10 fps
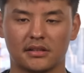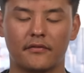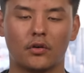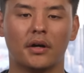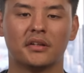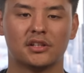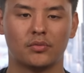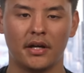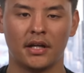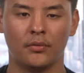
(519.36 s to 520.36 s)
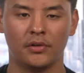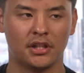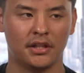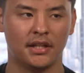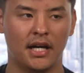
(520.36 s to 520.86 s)
never went this way and I wish
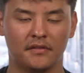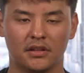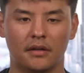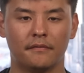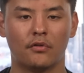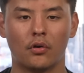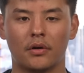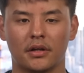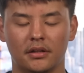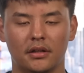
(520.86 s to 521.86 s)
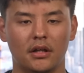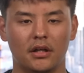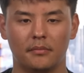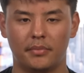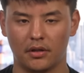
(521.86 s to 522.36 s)
I didn't have to come forward and
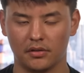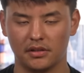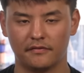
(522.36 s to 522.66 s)
put all this